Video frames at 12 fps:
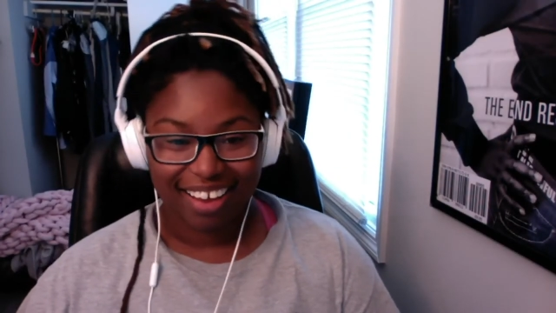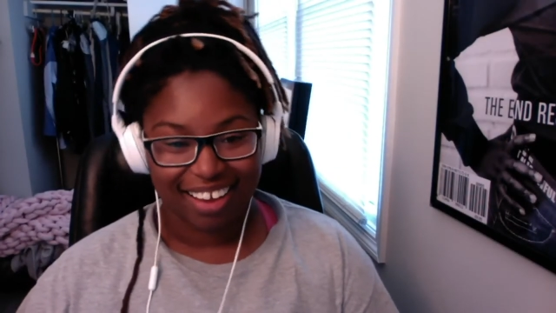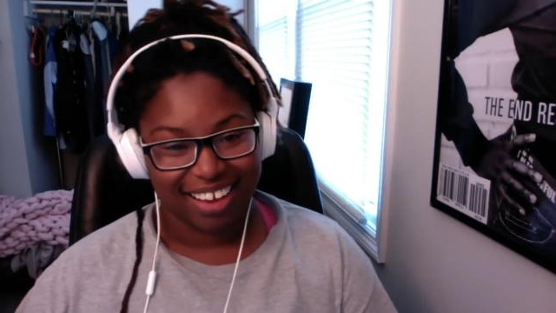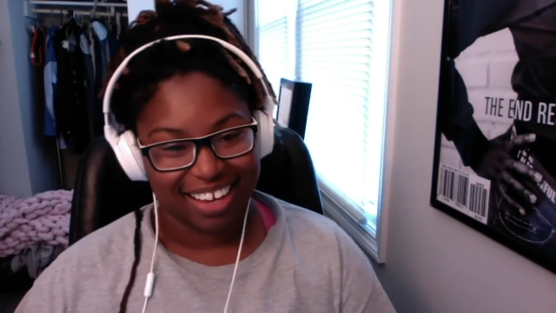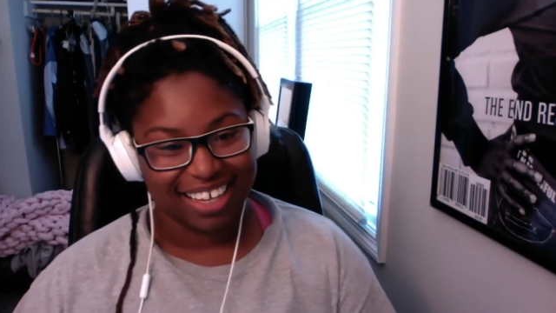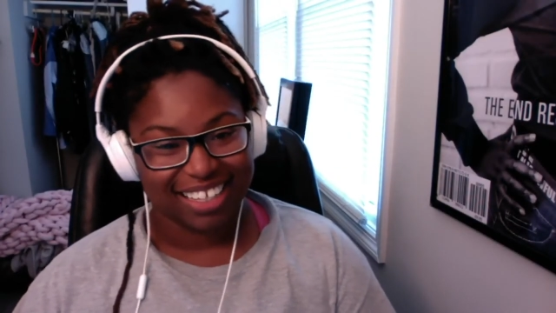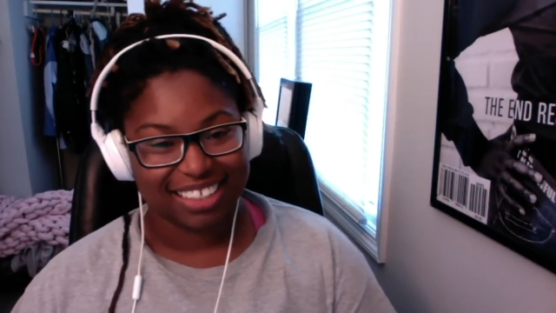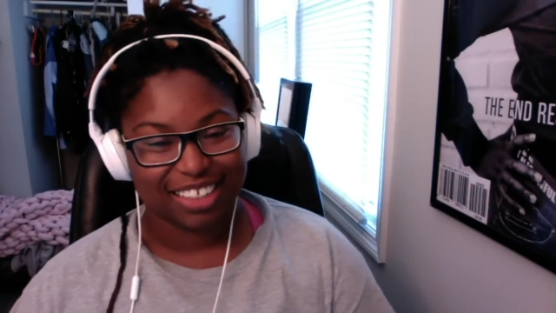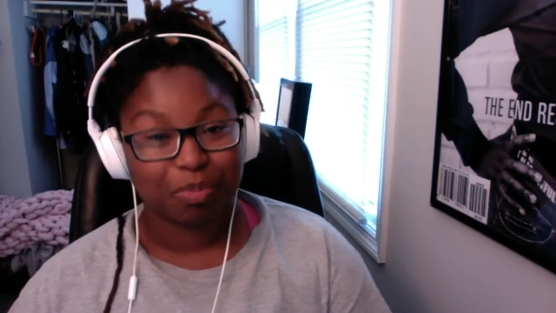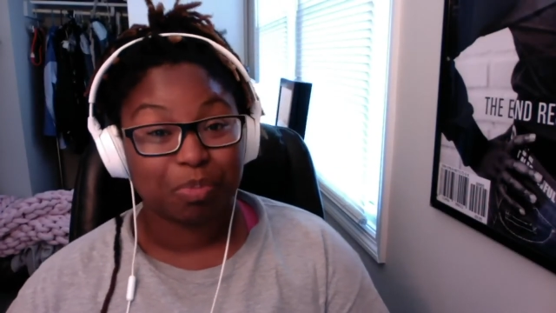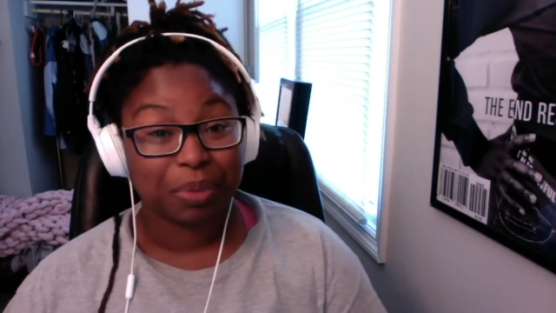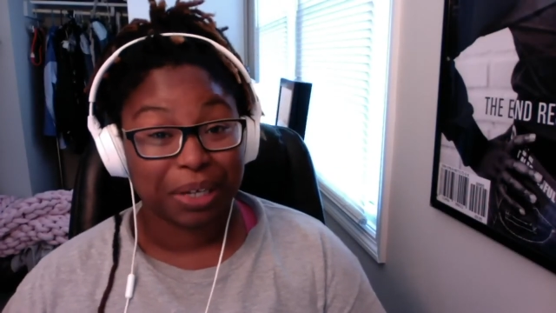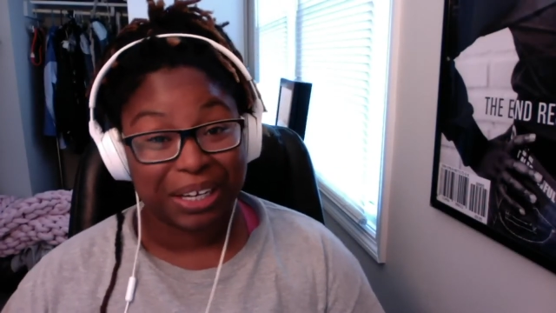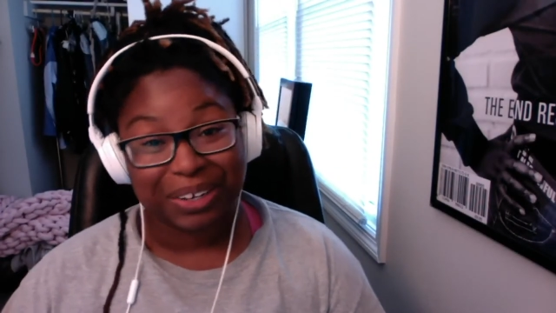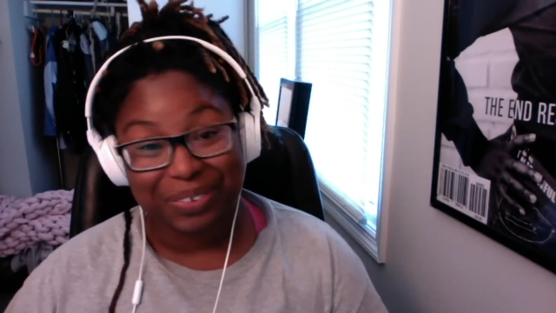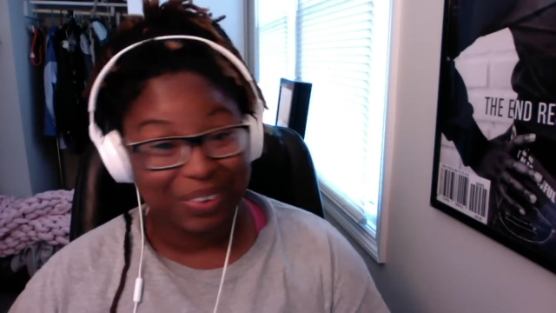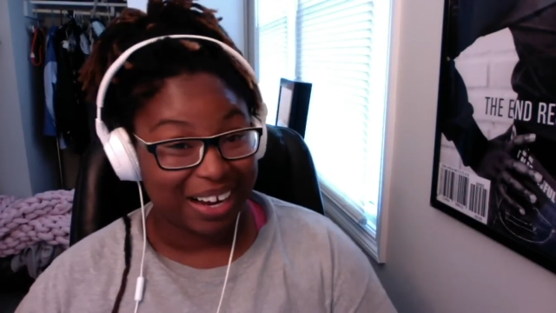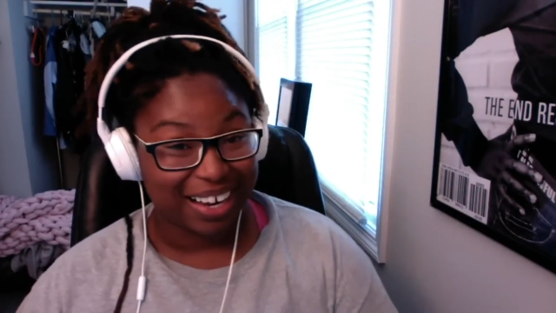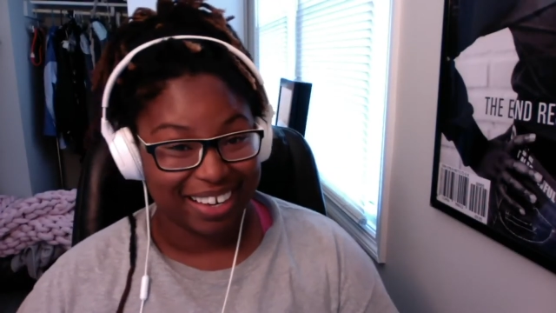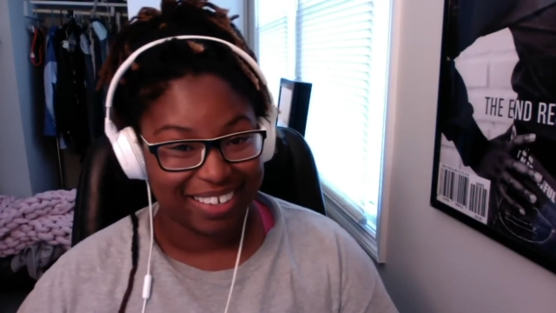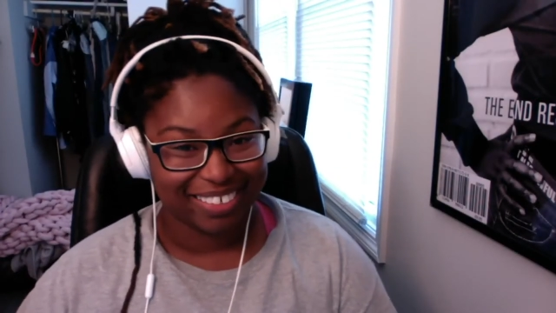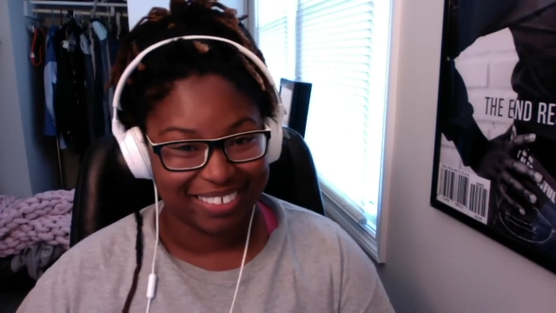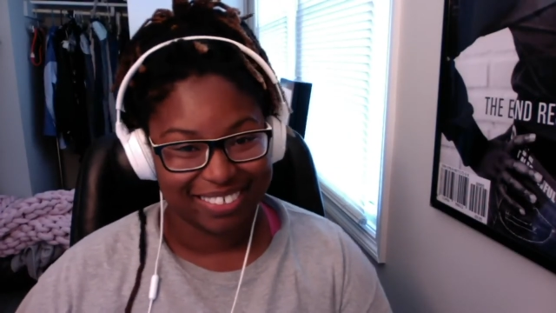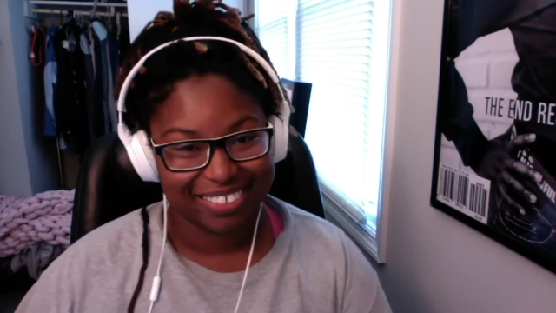It's been a
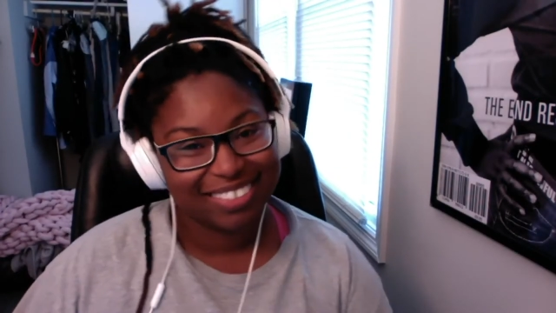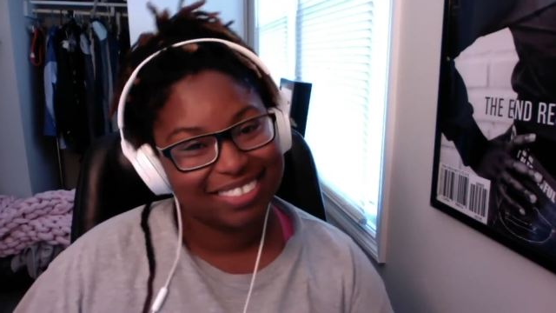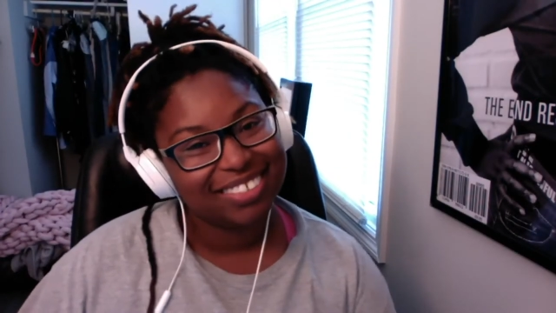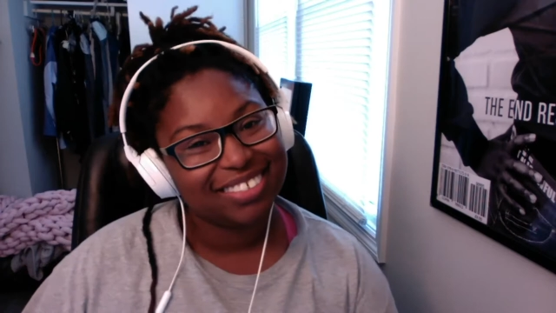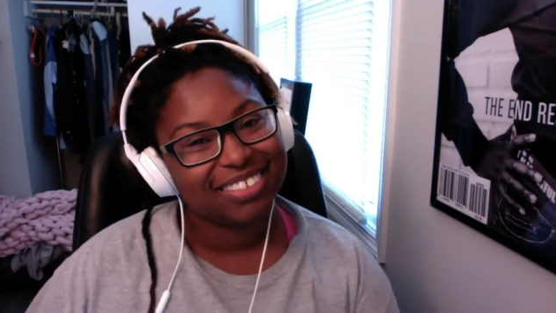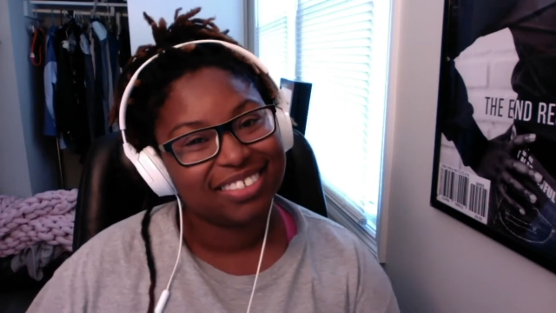while.